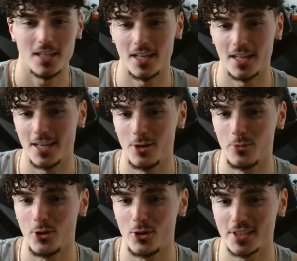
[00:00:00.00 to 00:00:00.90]
and then here
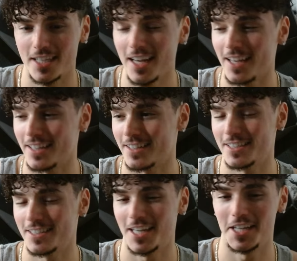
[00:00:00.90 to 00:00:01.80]
we are today,
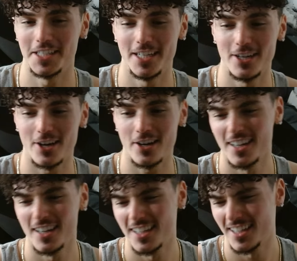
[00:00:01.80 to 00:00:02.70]
a
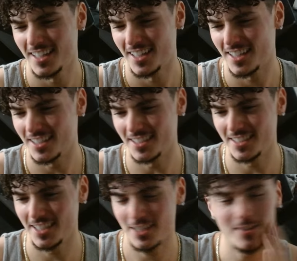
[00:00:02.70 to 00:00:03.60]
year, a
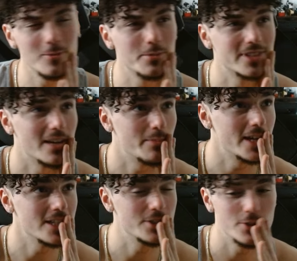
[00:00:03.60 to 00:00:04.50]
year. What was that?
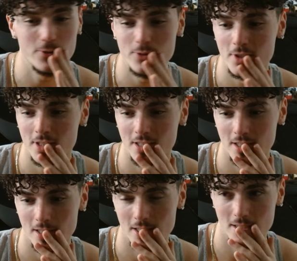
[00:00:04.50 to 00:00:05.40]
May, June.
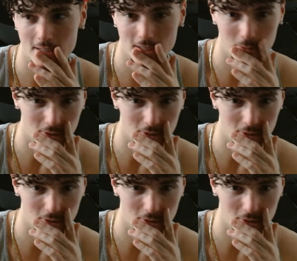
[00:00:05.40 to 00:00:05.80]
This